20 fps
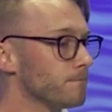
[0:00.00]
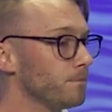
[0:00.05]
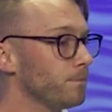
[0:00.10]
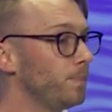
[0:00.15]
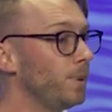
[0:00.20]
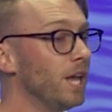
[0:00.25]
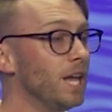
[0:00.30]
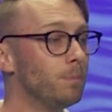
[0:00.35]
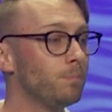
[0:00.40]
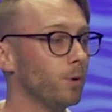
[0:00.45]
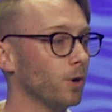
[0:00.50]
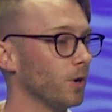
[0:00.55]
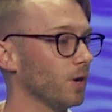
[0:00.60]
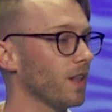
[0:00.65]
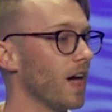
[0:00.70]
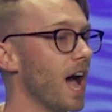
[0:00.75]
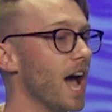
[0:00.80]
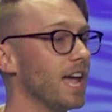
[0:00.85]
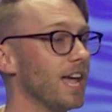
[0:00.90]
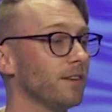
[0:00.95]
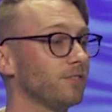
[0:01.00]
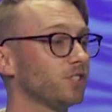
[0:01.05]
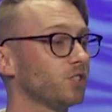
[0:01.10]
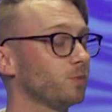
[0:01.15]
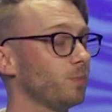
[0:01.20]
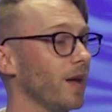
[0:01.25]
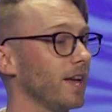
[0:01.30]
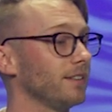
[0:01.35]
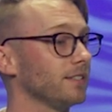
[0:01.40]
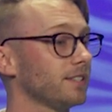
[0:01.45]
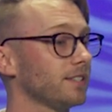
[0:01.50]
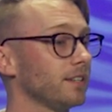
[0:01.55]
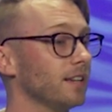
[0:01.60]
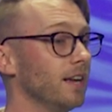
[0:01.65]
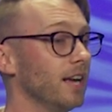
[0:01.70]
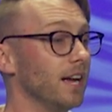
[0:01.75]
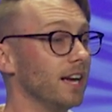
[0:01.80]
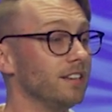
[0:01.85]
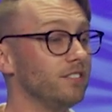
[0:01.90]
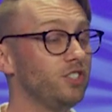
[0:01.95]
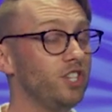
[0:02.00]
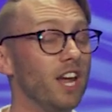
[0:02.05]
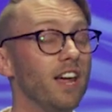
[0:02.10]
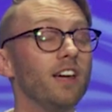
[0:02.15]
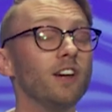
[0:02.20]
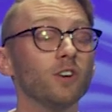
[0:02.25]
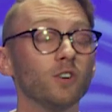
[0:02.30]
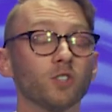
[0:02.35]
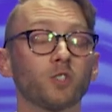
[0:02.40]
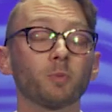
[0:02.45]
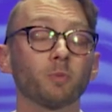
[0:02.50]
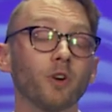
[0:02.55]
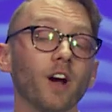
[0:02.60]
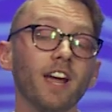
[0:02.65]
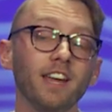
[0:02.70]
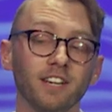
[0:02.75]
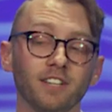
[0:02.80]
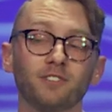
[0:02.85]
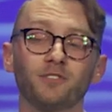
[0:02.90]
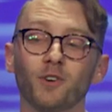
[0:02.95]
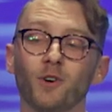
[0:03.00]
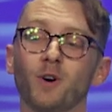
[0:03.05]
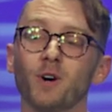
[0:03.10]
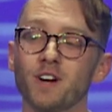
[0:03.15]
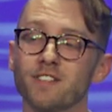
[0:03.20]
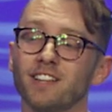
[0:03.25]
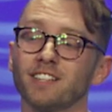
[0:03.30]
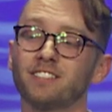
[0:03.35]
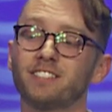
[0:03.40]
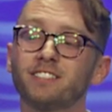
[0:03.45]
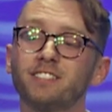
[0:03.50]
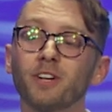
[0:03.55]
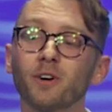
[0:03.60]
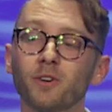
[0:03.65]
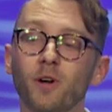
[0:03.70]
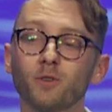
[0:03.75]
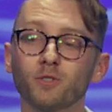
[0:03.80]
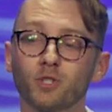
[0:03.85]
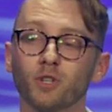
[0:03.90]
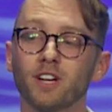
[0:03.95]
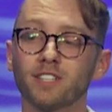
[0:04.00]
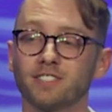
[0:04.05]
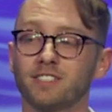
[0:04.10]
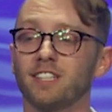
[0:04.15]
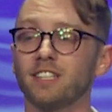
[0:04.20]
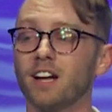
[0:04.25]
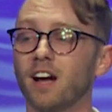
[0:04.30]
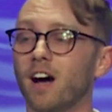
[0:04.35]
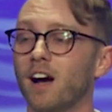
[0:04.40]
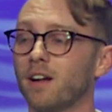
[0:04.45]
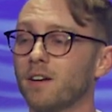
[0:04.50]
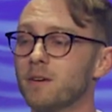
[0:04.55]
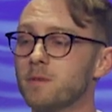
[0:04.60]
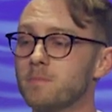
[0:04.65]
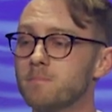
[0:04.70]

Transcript: People I have spent years praying for that still don't trust in God